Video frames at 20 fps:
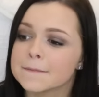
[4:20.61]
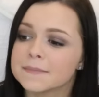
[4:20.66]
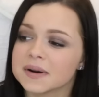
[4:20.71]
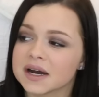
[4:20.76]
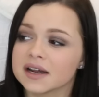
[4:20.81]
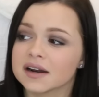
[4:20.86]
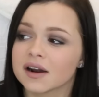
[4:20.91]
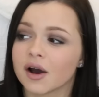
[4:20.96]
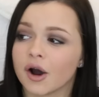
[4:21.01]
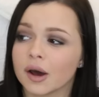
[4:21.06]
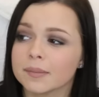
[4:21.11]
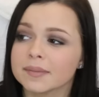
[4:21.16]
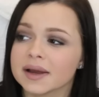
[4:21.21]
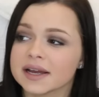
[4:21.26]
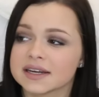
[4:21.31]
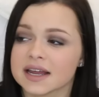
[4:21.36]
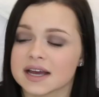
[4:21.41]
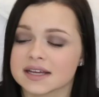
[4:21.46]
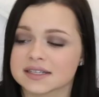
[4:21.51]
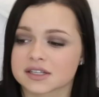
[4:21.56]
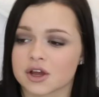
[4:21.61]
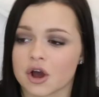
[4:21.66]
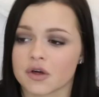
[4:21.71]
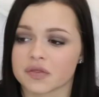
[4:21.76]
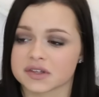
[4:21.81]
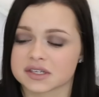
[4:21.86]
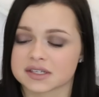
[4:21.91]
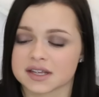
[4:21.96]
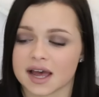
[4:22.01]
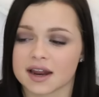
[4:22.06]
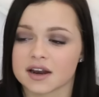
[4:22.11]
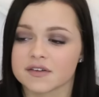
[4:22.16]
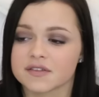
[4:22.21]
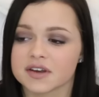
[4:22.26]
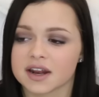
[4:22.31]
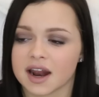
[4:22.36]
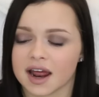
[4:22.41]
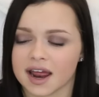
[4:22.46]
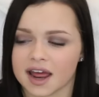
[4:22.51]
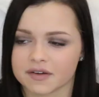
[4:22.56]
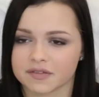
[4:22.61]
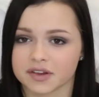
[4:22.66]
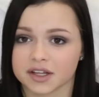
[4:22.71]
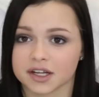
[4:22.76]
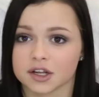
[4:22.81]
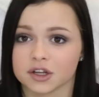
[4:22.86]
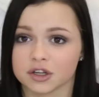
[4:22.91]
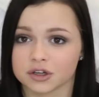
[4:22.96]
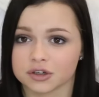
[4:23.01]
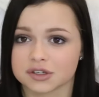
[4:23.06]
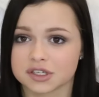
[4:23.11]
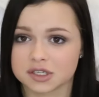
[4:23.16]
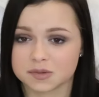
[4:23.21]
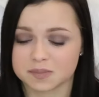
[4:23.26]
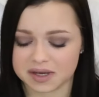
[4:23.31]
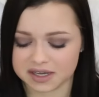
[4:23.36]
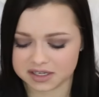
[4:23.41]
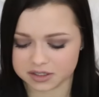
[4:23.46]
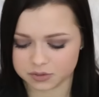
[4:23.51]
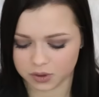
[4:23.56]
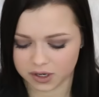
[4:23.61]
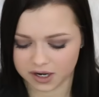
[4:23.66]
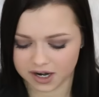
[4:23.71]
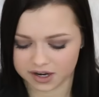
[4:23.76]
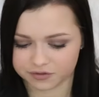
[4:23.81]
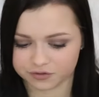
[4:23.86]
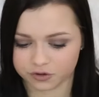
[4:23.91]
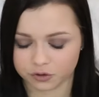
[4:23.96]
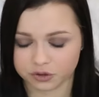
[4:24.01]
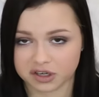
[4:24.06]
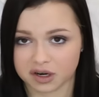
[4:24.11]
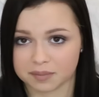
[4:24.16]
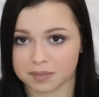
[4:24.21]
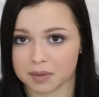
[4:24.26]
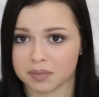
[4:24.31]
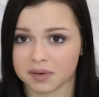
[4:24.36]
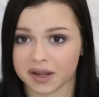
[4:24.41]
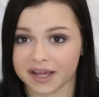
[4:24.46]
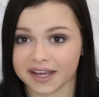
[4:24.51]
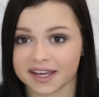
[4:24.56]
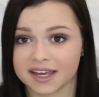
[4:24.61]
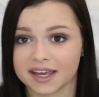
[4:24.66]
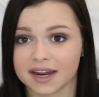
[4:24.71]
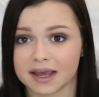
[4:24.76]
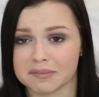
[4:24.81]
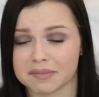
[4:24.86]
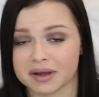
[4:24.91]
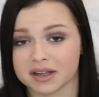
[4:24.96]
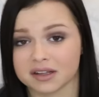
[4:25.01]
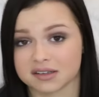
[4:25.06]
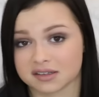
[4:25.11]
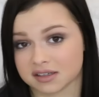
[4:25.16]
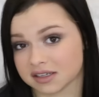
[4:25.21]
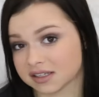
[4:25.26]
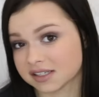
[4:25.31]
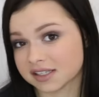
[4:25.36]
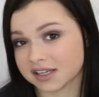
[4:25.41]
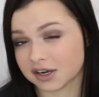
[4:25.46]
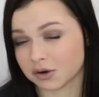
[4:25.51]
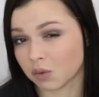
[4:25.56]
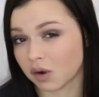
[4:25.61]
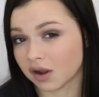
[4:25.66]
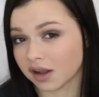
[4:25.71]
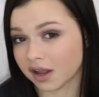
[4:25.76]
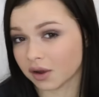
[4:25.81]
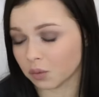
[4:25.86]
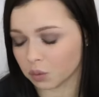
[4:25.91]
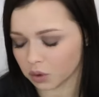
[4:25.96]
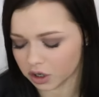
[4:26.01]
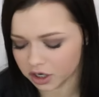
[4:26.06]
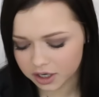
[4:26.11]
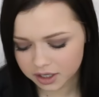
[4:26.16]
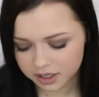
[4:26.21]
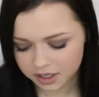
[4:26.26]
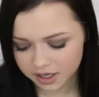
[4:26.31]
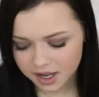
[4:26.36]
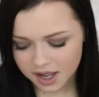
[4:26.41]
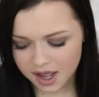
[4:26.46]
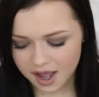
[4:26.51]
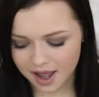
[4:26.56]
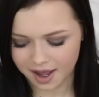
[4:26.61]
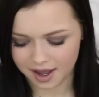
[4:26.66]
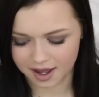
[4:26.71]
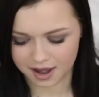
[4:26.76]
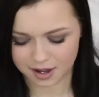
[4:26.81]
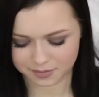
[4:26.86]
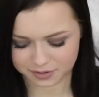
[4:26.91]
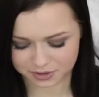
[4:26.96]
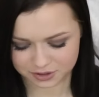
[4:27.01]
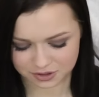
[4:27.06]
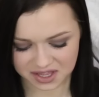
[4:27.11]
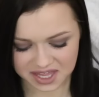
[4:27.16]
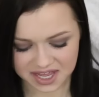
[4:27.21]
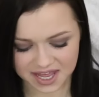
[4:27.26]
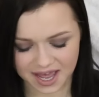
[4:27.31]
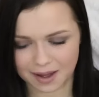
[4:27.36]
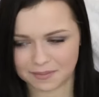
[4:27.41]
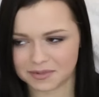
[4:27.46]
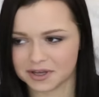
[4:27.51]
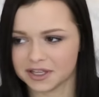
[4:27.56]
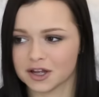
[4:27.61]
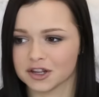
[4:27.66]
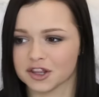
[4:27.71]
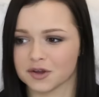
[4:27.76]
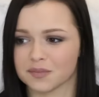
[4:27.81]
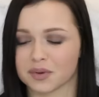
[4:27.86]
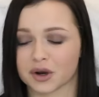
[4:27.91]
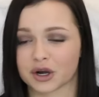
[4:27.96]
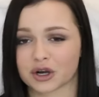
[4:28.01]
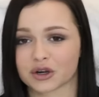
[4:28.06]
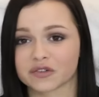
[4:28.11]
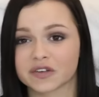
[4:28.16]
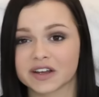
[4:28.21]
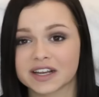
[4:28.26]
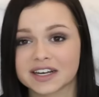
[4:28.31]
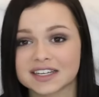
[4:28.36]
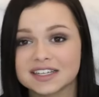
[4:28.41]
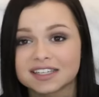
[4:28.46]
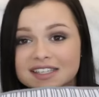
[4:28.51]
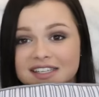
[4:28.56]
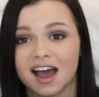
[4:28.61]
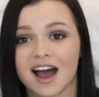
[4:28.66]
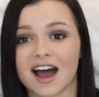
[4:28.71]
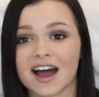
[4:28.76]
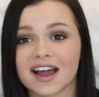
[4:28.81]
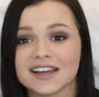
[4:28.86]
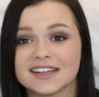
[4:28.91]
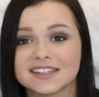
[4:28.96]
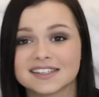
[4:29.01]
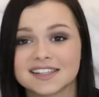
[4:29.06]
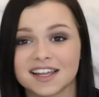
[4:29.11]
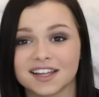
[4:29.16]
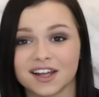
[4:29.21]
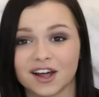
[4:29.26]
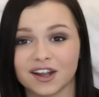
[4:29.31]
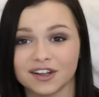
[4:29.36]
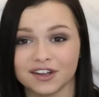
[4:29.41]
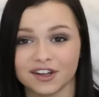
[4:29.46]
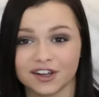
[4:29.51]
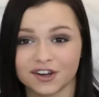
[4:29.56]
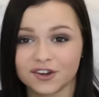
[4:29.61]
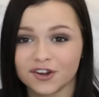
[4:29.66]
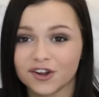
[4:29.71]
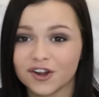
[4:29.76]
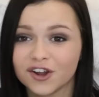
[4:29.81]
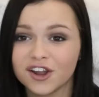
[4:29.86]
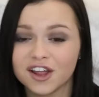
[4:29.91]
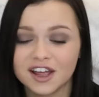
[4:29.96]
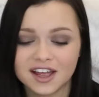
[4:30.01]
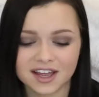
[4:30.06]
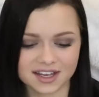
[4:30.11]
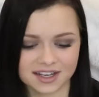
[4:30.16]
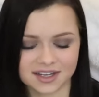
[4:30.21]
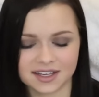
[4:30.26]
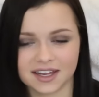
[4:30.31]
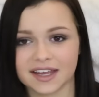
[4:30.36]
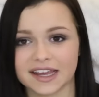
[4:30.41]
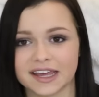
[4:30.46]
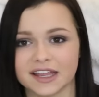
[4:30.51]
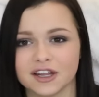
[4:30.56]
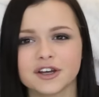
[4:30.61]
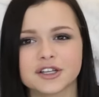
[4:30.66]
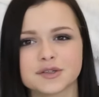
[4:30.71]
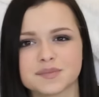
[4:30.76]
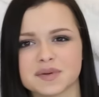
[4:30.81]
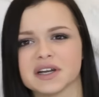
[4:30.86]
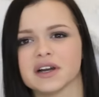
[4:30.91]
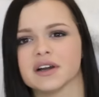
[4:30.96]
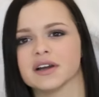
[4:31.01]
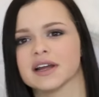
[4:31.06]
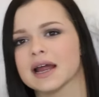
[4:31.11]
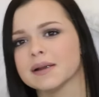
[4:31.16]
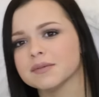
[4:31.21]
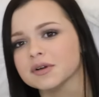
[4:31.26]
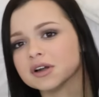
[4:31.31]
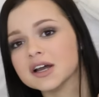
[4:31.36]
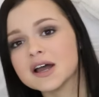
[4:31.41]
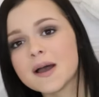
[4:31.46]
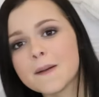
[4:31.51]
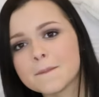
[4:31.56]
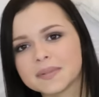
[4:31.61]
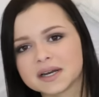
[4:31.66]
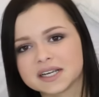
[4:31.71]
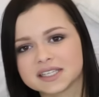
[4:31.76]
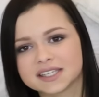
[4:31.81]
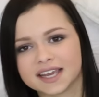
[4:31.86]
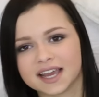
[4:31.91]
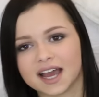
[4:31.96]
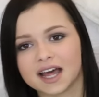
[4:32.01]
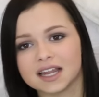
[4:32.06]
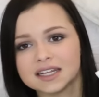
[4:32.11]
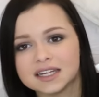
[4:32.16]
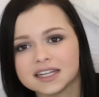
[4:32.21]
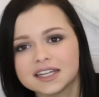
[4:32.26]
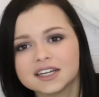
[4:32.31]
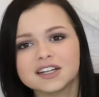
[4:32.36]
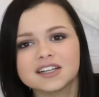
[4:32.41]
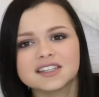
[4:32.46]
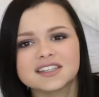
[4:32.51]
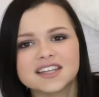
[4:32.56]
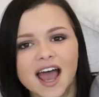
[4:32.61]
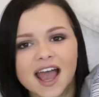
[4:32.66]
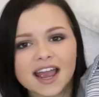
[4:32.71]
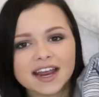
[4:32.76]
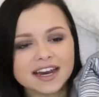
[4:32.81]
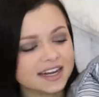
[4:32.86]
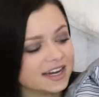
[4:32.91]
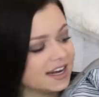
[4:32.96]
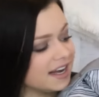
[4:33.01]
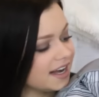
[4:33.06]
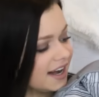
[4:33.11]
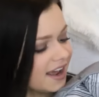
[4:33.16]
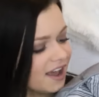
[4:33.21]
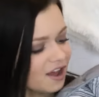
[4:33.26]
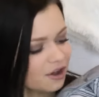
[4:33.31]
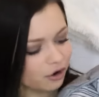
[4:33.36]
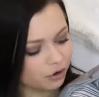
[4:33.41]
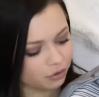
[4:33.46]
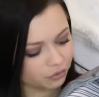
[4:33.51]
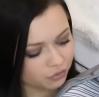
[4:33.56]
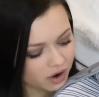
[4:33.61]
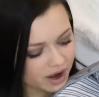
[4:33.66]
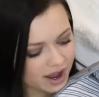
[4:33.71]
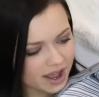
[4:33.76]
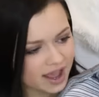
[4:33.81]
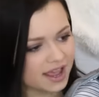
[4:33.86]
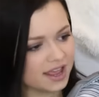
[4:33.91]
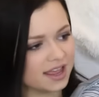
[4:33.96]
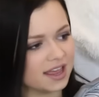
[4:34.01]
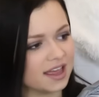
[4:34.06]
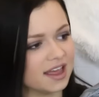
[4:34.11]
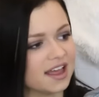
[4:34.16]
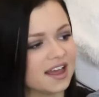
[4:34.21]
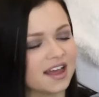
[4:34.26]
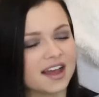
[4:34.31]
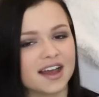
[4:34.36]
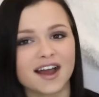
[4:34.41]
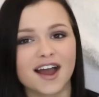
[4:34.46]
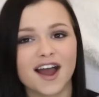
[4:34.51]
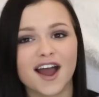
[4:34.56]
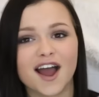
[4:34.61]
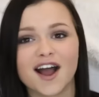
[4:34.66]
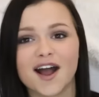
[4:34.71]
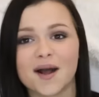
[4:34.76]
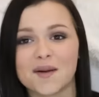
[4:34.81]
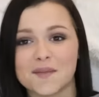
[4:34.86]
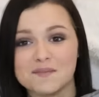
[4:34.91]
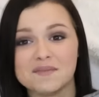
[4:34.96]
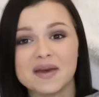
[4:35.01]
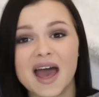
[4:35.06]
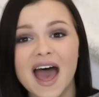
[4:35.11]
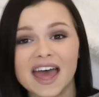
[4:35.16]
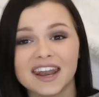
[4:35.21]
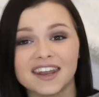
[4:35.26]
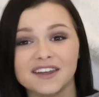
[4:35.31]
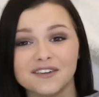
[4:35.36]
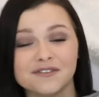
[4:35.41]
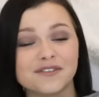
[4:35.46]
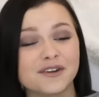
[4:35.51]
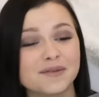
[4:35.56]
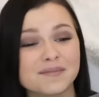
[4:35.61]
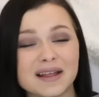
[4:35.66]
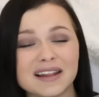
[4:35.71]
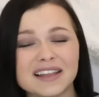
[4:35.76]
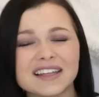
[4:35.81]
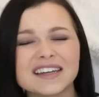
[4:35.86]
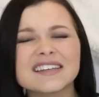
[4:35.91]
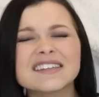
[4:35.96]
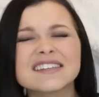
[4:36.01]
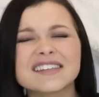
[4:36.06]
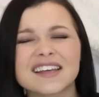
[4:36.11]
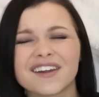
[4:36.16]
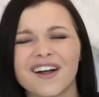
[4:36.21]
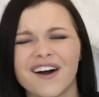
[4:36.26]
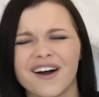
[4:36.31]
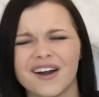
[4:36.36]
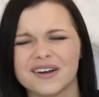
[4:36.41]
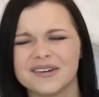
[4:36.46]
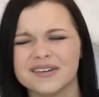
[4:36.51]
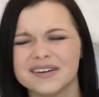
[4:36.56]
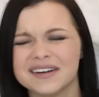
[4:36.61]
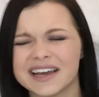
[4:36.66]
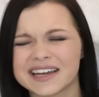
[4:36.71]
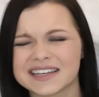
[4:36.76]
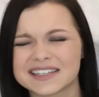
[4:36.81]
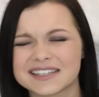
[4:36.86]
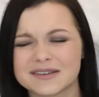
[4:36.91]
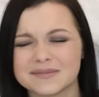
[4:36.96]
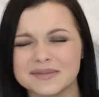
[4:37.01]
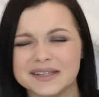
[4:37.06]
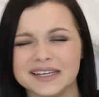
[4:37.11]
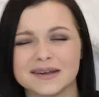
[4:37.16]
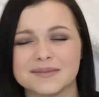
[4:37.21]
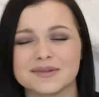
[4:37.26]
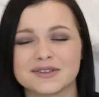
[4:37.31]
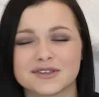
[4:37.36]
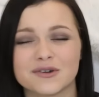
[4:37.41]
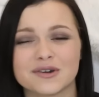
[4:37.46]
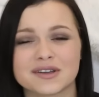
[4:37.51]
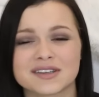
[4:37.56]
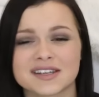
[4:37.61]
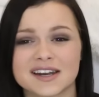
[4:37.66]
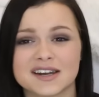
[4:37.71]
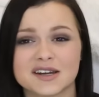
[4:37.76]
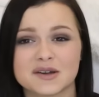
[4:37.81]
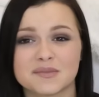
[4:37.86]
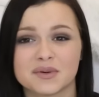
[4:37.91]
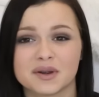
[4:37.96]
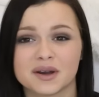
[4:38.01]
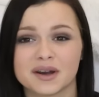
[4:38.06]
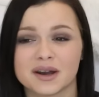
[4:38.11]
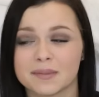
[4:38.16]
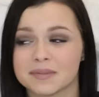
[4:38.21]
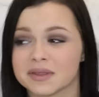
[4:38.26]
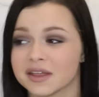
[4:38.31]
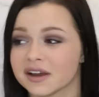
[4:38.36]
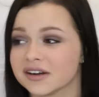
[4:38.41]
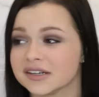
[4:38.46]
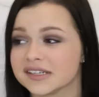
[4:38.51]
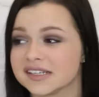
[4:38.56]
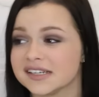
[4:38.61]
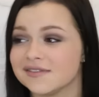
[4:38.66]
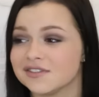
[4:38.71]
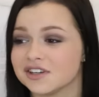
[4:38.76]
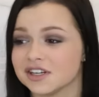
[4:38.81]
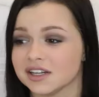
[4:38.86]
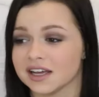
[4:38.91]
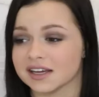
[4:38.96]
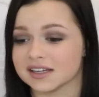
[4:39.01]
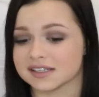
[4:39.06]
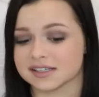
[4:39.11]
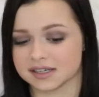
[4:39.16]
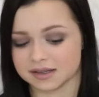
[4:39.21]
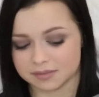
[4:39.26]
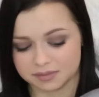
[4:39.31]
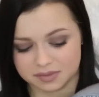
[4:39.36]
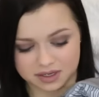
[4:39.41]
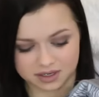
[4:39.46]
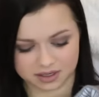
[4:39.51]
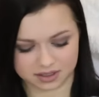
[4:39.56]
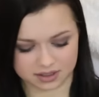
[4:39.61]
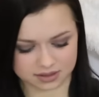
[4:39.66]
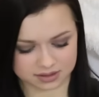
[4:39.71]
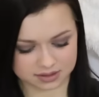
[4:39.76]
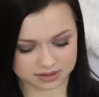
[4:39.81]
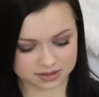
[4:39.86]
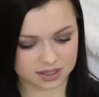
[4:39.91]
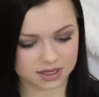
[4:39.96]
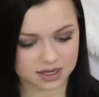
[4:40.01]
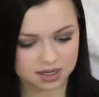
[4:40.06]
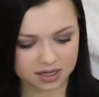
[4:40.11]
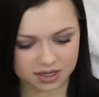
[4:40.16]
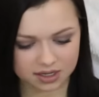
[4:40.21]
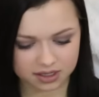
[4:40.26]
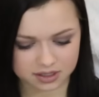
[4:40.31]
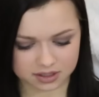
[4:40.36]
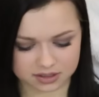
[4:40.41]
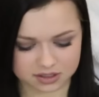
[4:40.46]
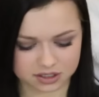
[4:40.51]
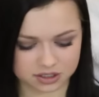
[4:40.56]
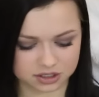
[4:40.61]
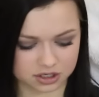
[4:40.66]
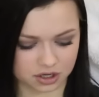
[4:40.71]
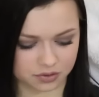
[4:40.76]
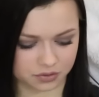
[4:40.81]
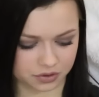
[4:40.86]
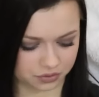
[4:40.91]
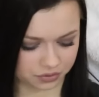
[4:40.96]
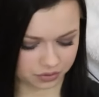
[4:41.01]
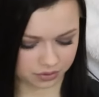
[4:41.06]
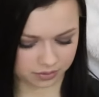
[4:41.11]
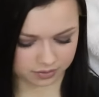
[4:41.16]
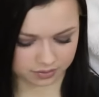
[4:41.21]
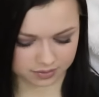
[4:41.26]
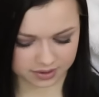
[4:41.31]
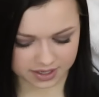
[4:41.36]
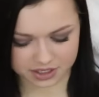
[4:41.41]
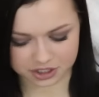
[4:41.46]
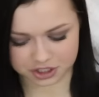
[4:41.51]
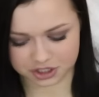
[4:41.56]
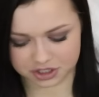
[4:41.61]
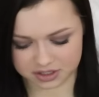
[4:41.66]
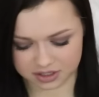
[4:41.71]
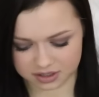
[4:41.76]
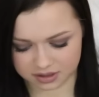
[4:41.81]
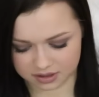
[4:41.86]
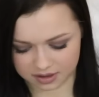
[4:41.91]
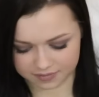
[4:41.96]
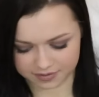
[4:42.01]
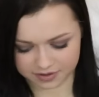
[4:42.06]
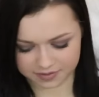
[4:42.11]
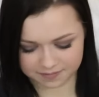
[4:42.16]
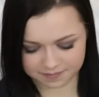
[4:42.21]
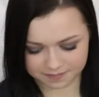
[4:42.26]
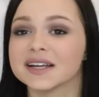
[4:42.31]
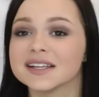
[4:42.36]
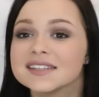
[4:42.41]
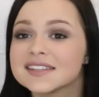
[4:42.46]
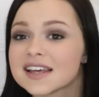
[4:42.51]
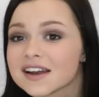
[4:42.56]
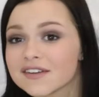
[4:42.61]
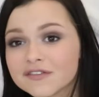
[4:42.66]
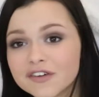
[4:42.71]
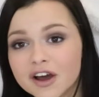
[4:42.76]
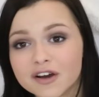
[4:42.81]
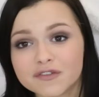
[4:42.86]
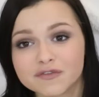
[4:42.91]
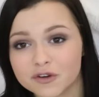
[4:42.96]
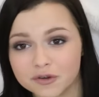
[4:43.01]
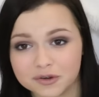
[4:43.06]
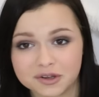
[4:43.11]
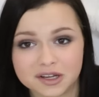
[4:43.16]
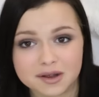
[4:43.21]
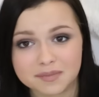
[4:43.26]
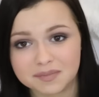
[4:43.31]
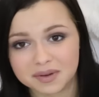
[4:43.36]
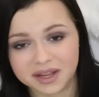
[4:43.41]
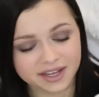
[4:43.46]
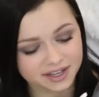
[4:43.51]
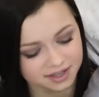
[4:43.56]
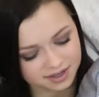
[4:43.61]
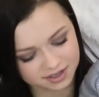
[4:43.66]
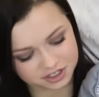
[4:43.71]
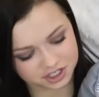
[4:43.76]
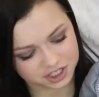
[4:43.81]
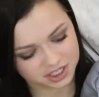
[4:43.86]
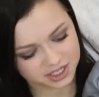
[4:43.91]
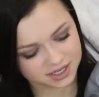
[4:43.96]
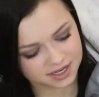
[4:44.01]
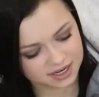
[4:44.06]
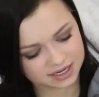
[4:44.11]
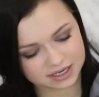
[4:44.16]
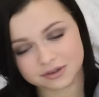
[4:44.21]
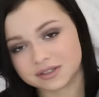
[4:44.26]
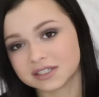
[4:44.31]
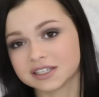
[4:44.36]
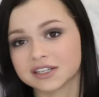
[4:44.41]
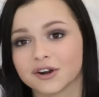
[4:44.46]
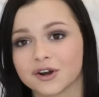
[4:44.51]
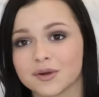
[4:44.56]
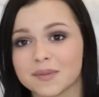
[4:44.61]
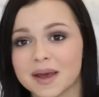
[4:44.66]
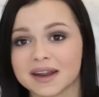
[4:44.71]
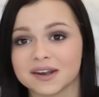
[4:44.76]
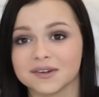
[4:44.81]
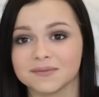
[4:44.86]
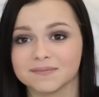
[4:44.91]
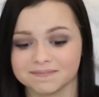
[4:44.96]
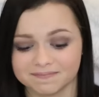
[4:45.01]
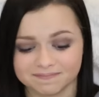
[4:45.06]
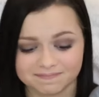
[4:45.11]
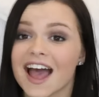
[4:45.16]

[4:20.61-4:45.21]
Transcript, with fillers: But on my desk, on the side of it, I have like a little space where I folded up a blanket and Bella sits there while I work. Um, so they got me the perfect size little, like it looks big on camera, but it's like a little tiny gray bed for Bella to sit on next to me. And I'm so excited to put it up there and see if she likes it because this is so adorable and she's gonna love it. But instead of a folded up blanket, she can now sit on a bed.